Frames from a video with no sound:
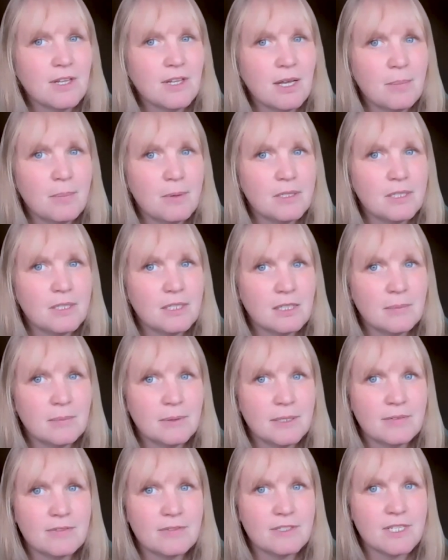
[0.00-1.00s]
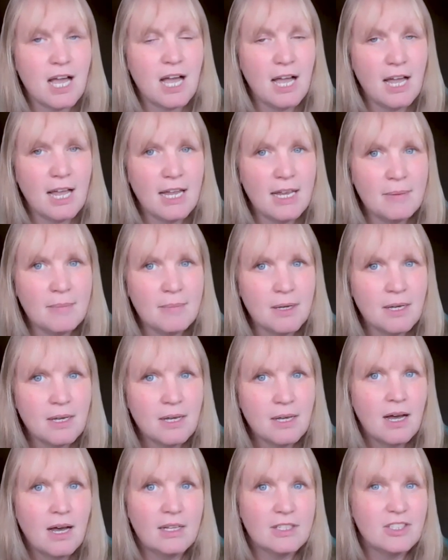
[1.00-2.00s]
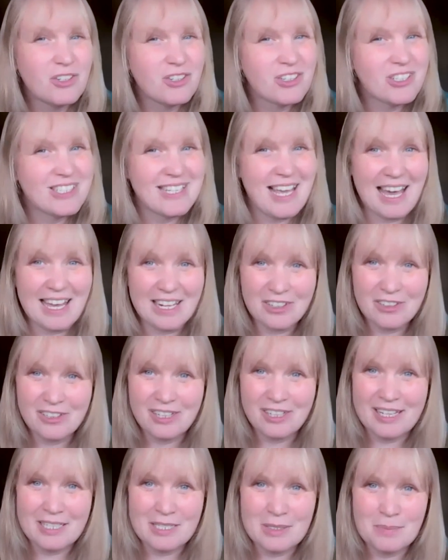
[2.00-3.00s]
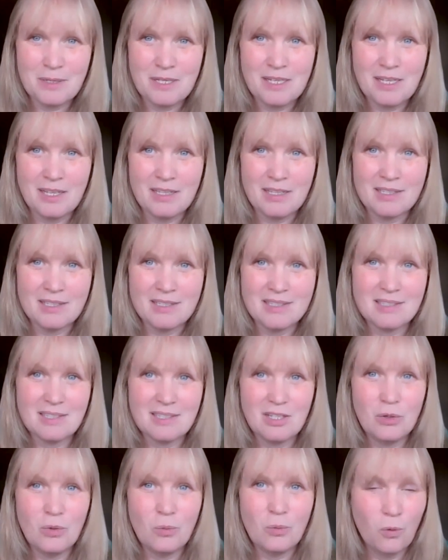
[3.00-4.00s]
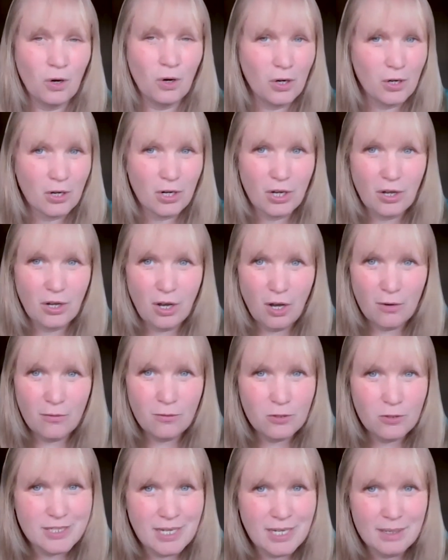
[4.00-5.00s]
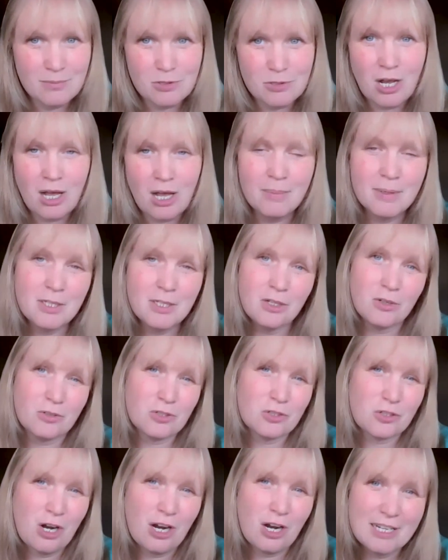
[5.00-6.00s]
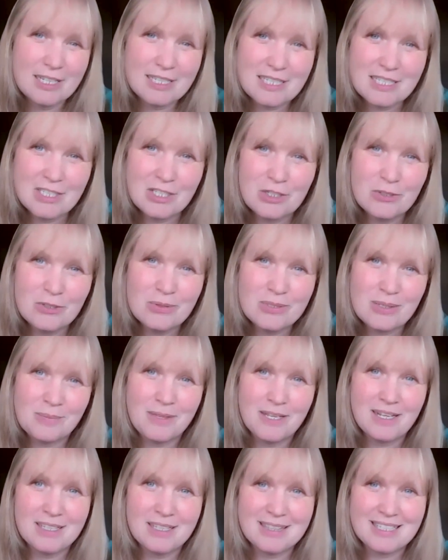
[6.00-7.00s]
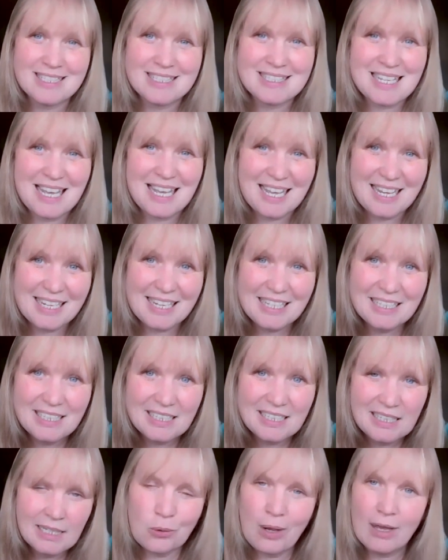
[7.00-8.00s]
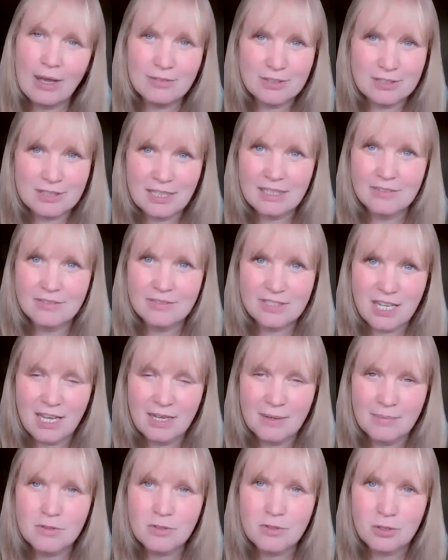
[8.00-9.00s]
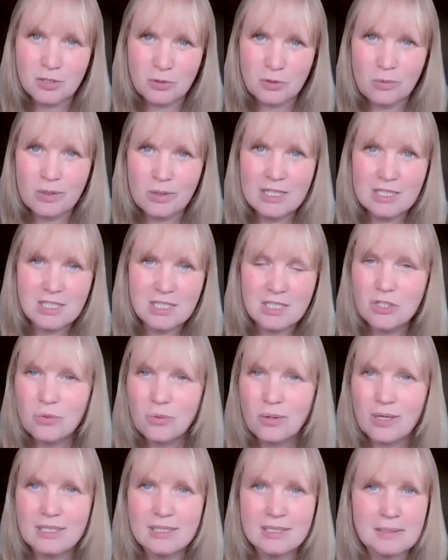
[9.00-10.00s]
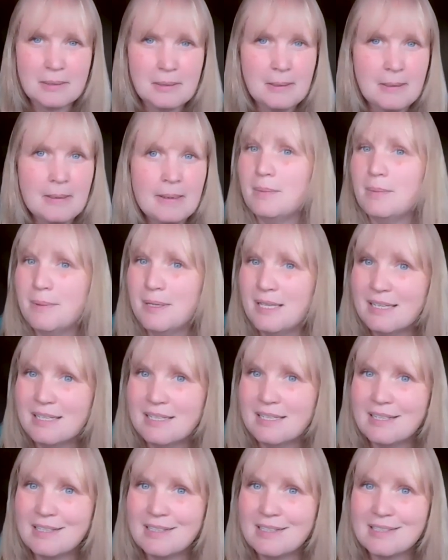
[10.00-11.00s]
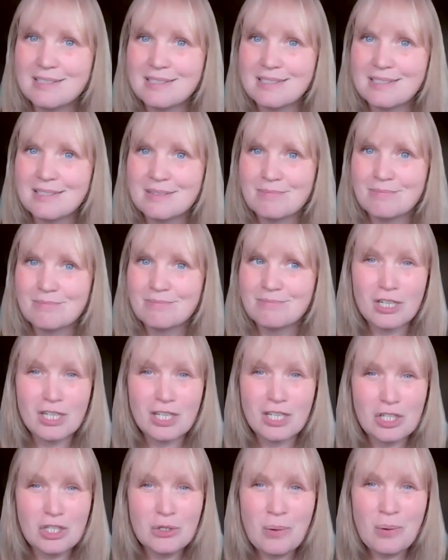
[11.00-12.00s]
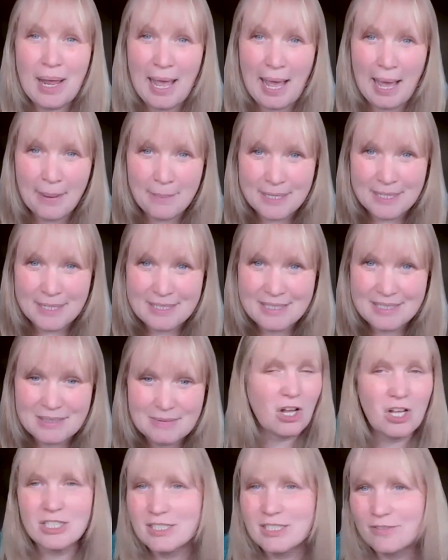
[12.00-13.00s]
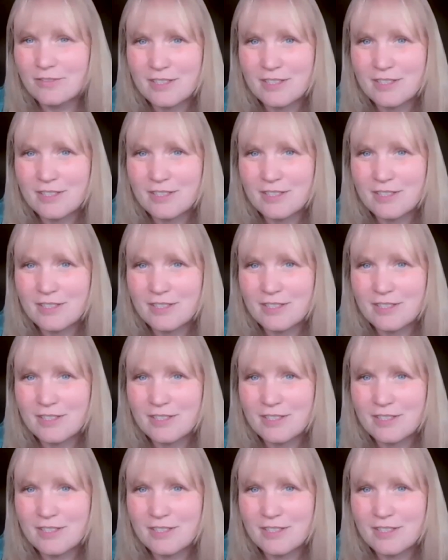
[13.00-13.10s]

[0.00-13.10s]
giving up a little bit of time on your Saturdays because you work a full-time job and you're trying to do something on the side. You don't have a lot of time during the week to do it. Maybe it's starting a new habit. There's all